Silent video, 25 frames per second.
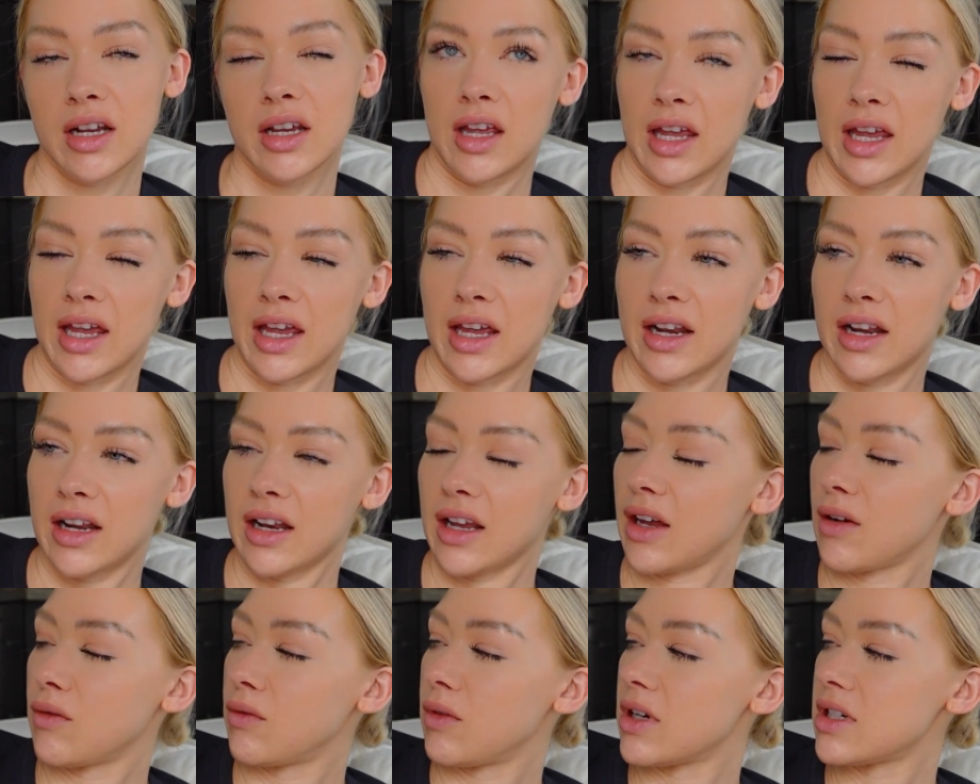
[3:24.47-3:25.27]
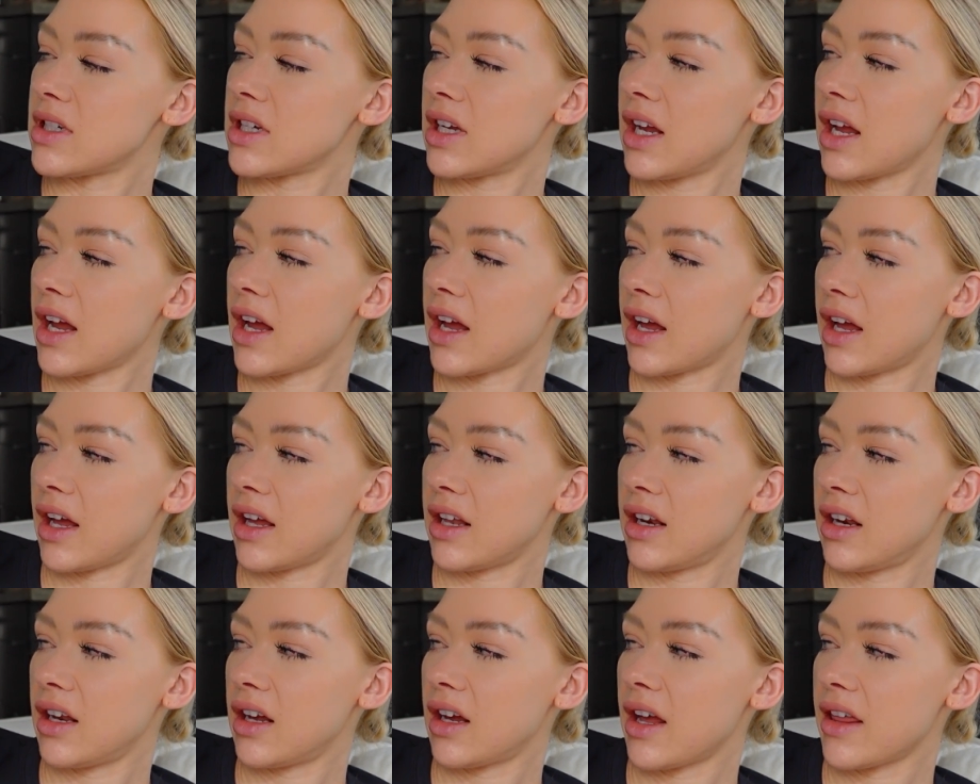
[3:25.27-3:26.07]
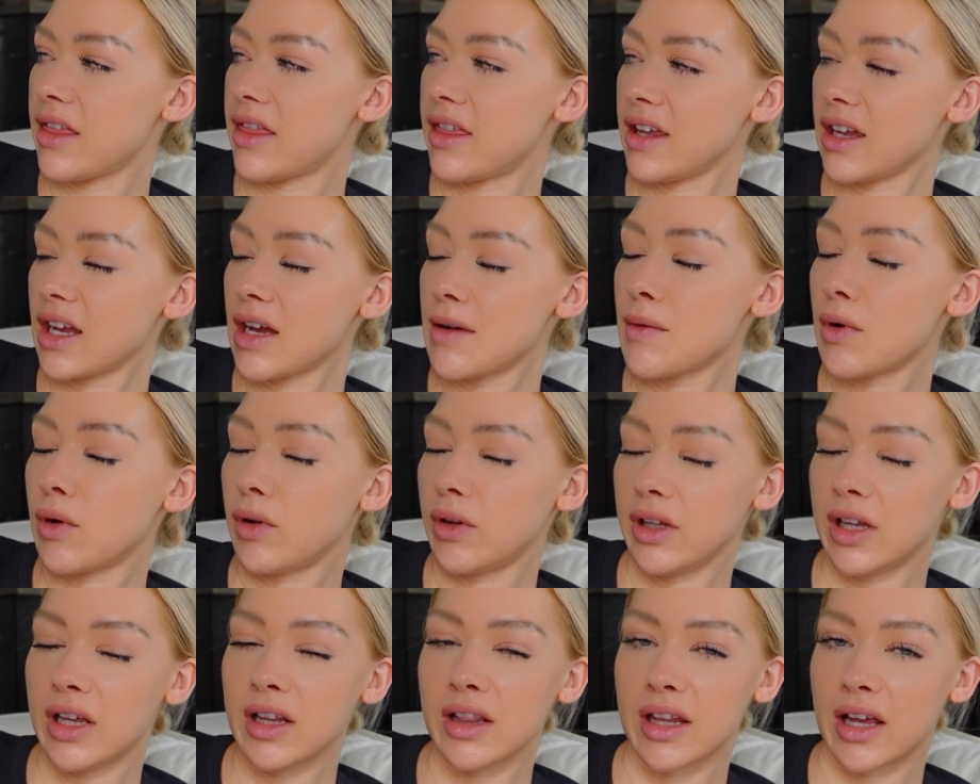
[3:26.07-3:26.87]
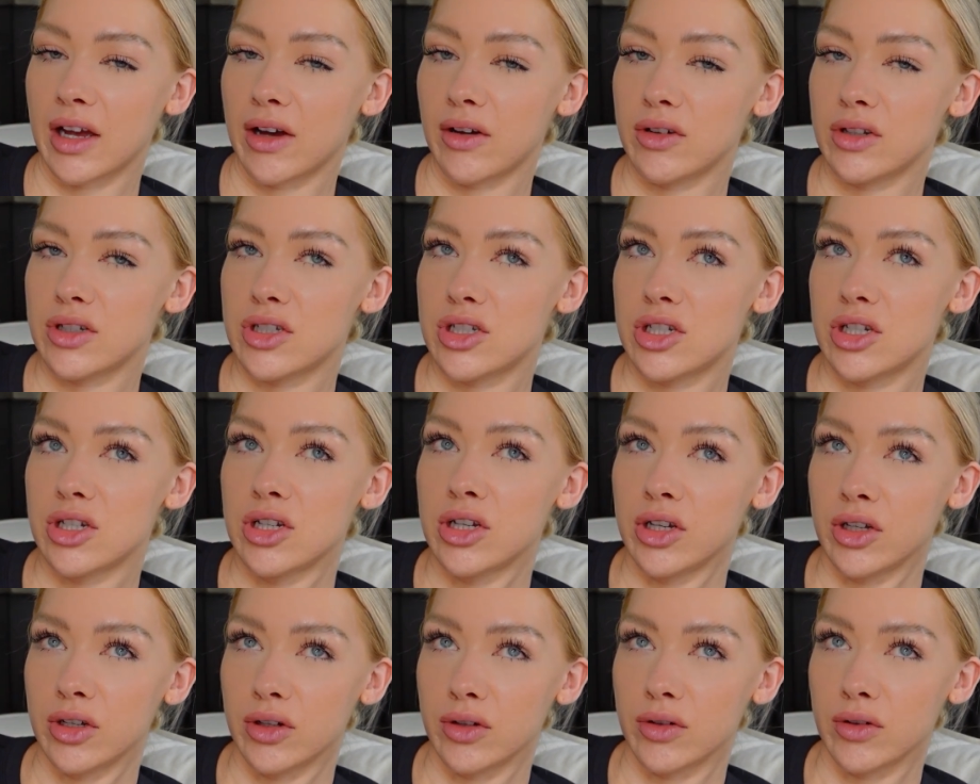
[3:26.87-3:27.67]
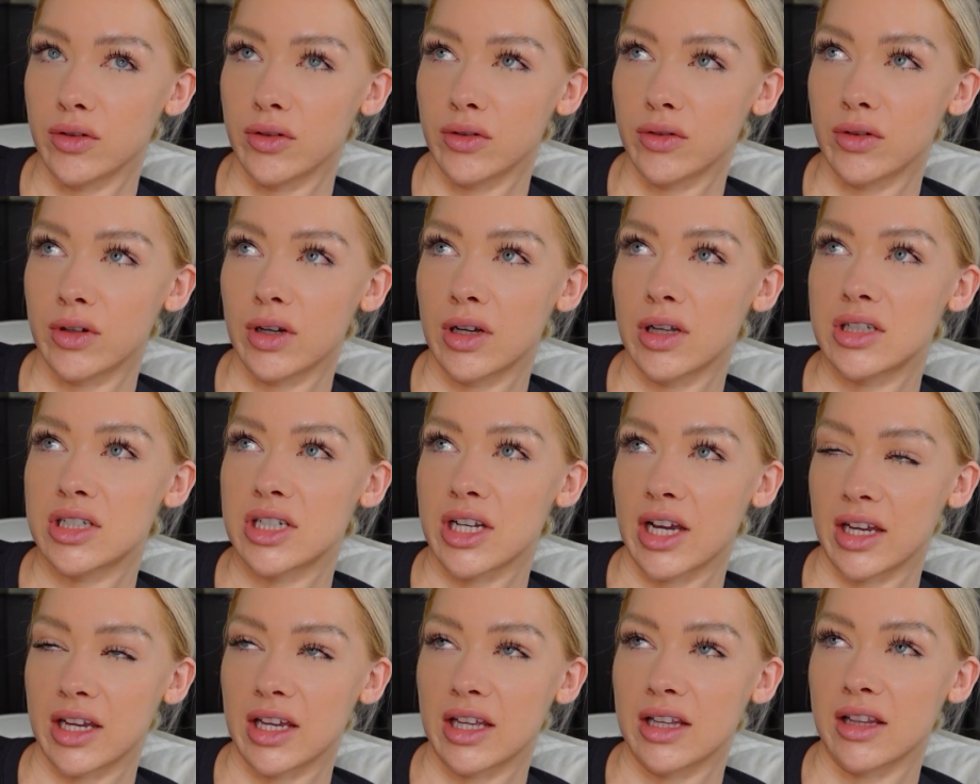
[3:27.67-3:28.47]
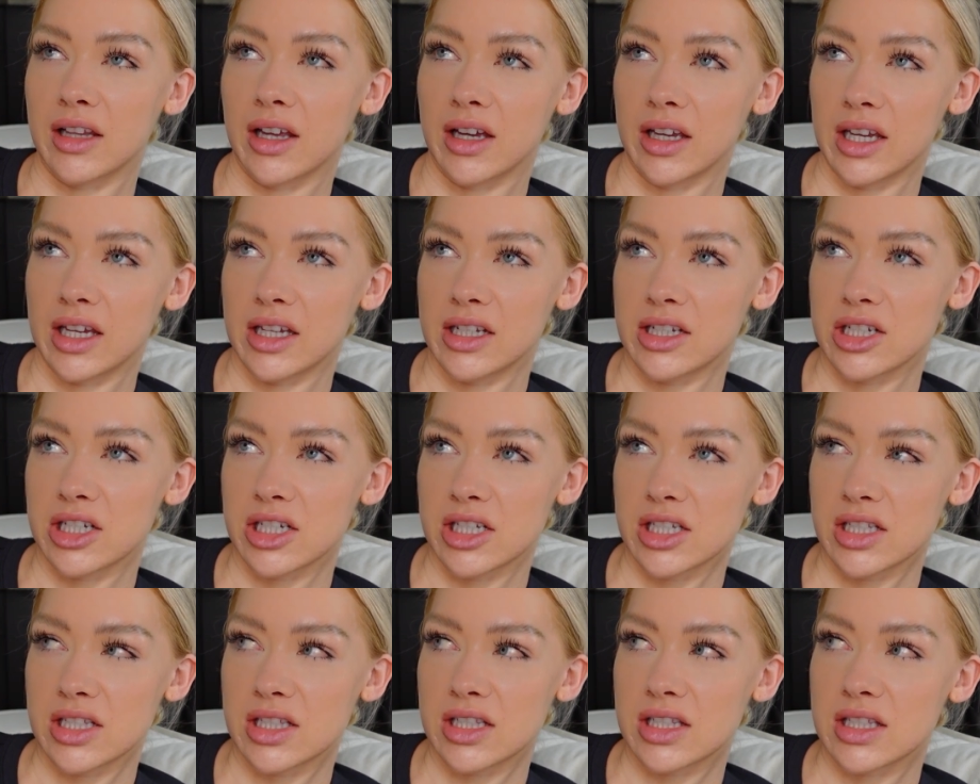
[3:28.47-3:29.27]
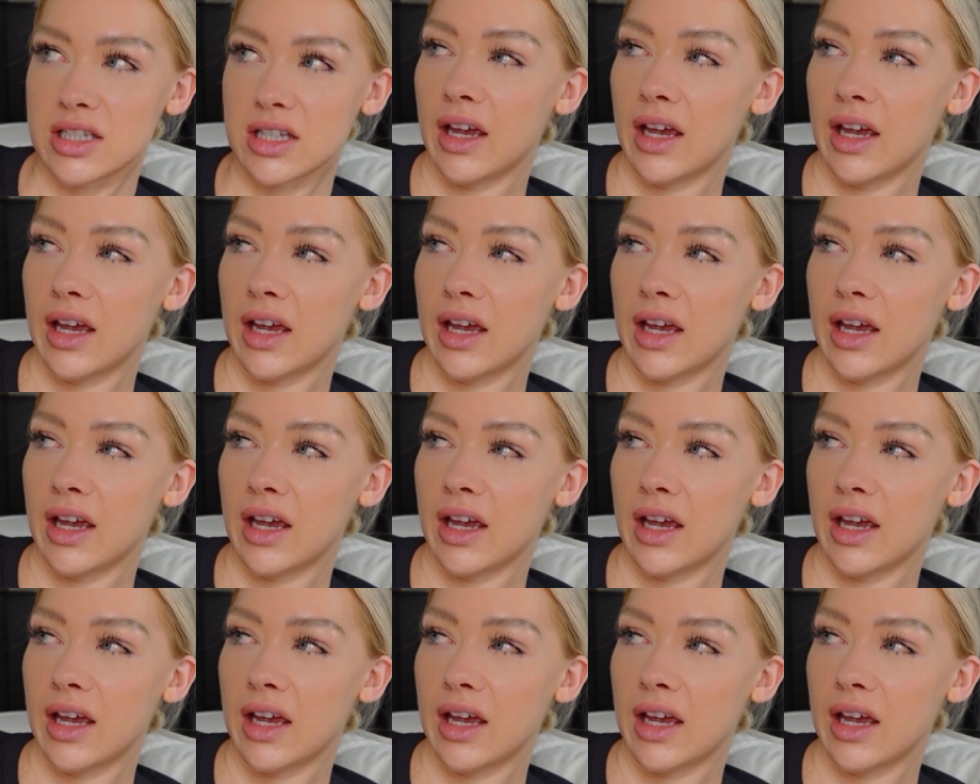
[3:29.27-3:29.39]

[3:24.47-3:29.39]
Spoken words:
And I wish I had, I think I'm only allowed 2 check-in luggages